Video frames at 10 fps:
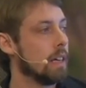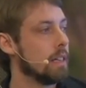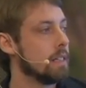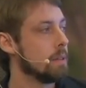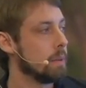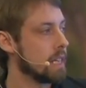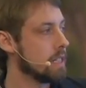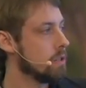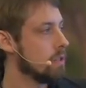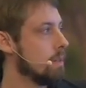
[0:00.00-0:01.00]
is that we
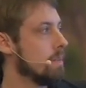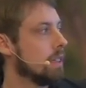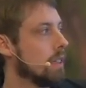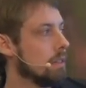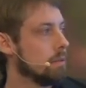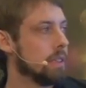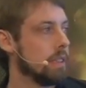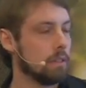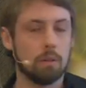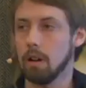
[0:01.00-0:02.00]
actually saw something that we
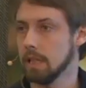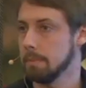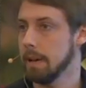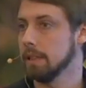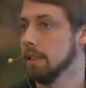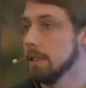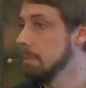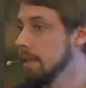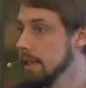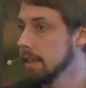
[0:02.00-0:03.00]
didn't quite expect in this
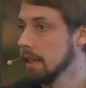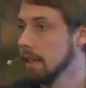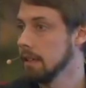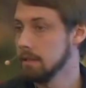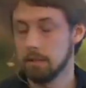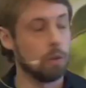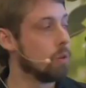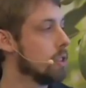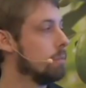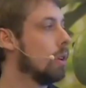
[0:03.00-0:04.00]
particular
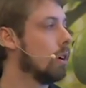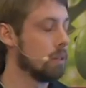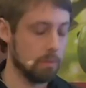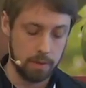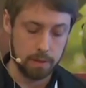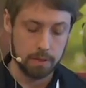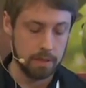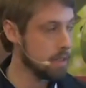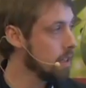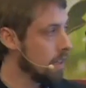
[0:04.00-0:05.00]
orchard block, which
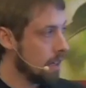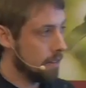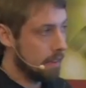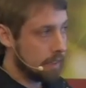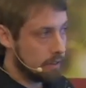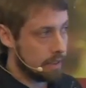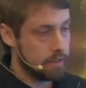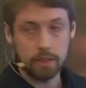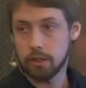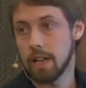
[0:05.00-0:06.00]
was a
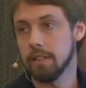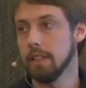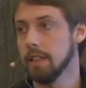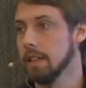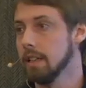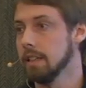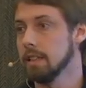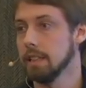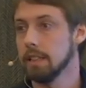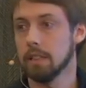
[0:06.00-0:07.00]
decreasing trend
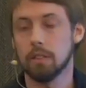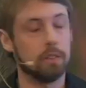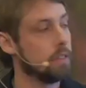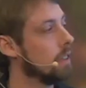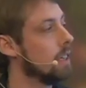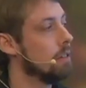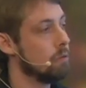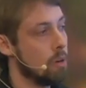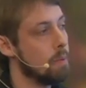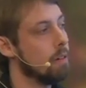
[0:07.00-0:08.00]
in the yield
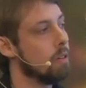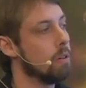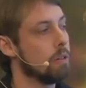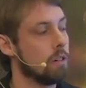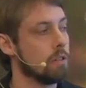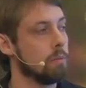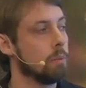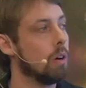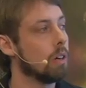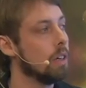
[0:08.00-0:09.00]
row by row across the
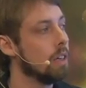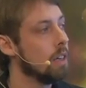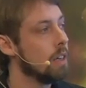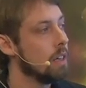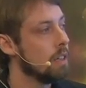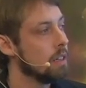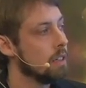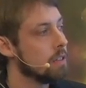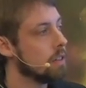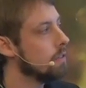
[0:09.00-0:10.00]
block.
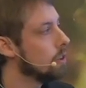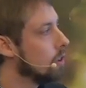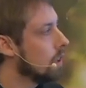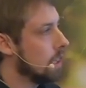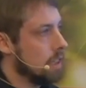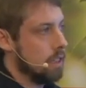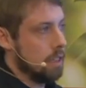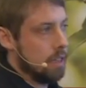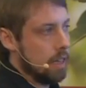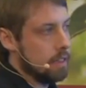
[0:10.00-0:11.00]
So if you look at
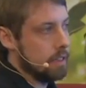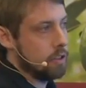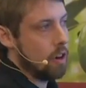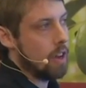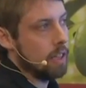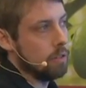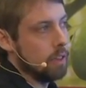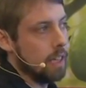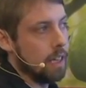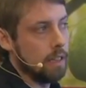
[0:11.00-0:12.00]
this triangle
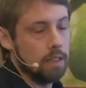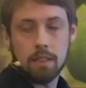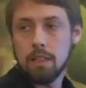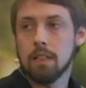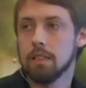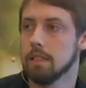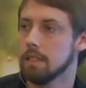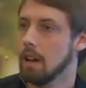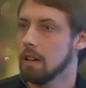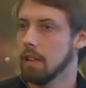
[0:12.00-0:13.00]
here, this is
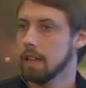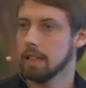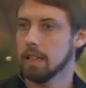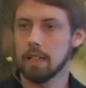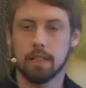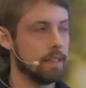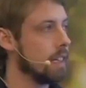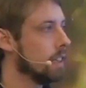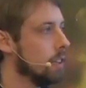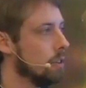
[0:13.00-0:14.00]
kind of like
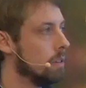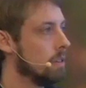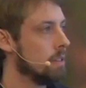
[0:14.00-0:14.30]
telling you,